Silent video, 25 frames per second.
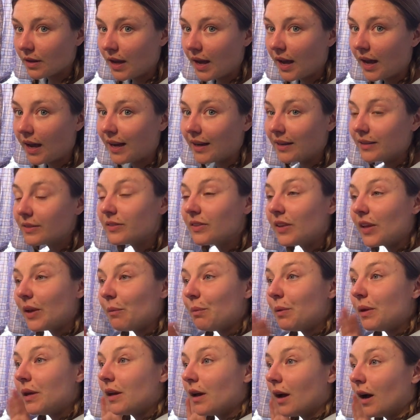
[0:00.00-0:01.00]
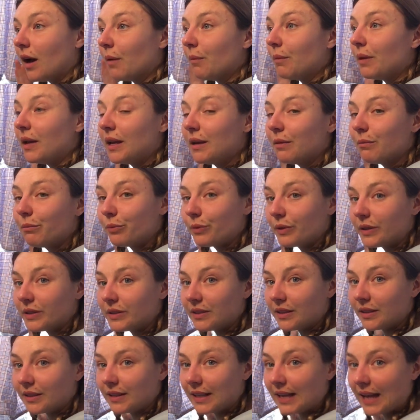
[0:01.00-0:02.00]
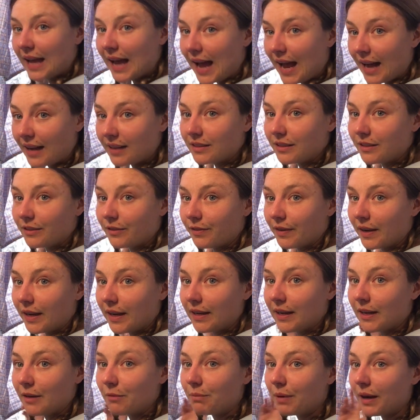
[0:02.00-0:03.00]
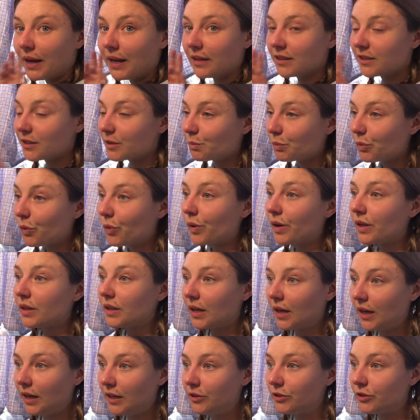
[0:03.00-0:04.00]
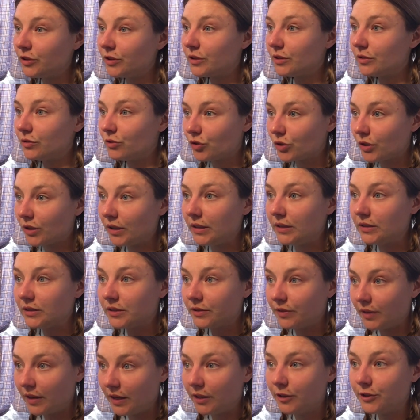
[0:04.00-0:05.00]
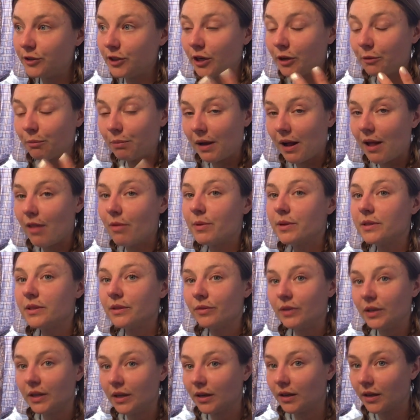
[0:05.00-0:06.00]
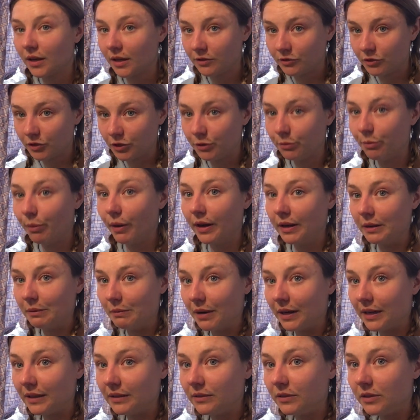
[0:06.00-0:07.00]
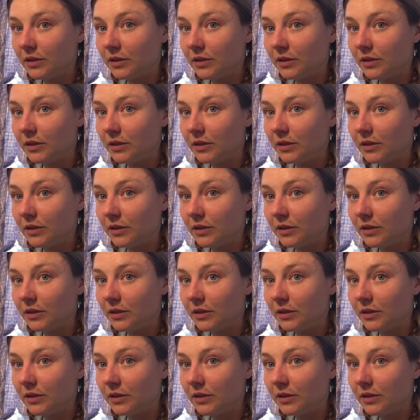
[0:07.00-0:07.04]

as they become implicitly activated by exploring the hundreds of trillions of energetic pathways of the unconscious body-mind.